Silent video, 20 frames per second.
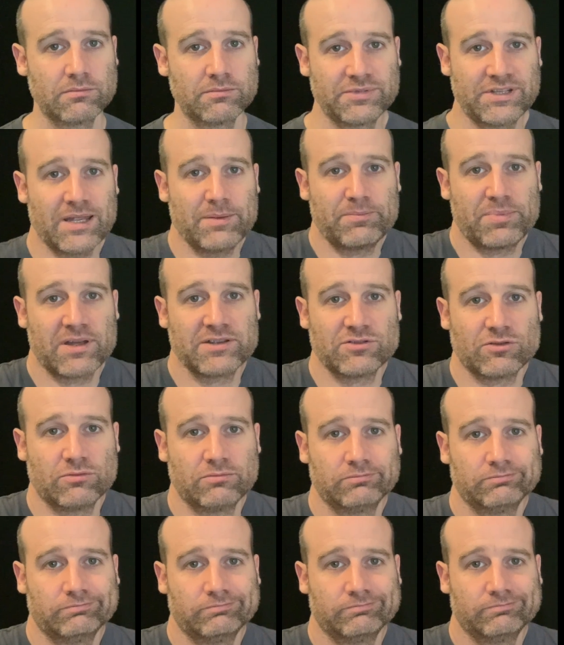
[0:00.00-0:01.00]
Same
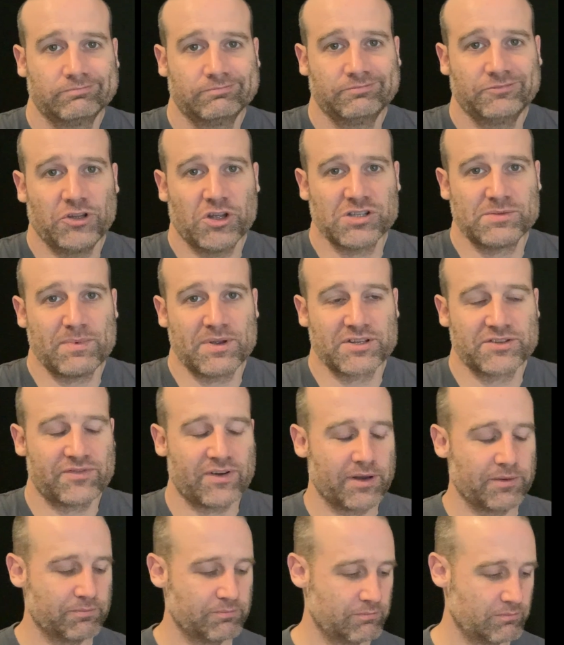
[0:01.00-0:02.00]
puzzle, not as much
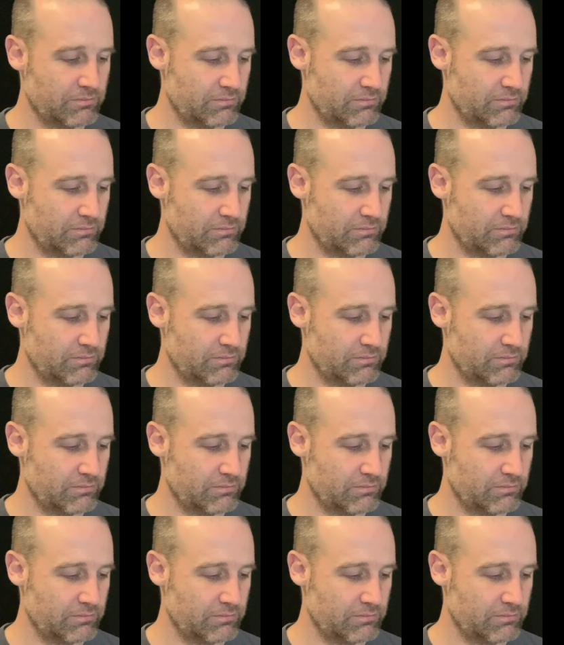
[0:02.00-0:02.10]
fun.